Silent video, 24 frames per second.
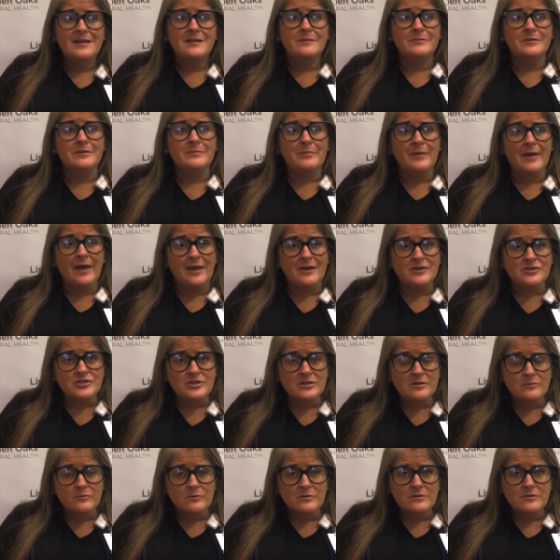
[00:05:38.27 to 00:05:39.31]
be
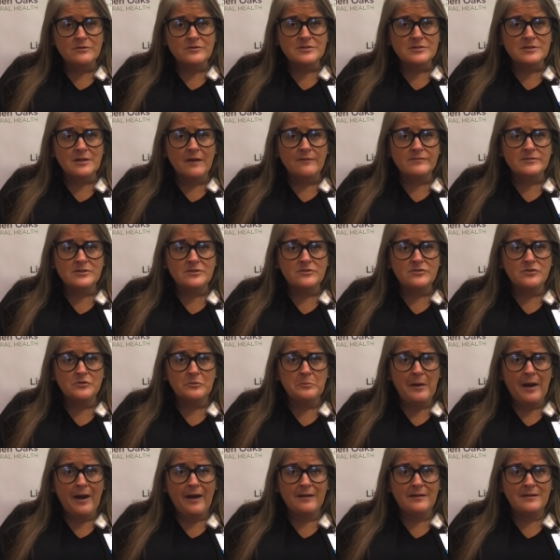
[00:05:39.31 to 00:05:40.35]
patient with yourselves and your
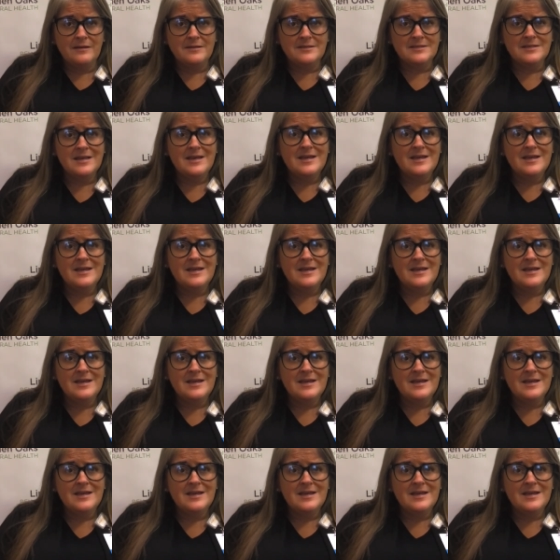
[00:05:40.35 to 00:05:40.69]
bodies,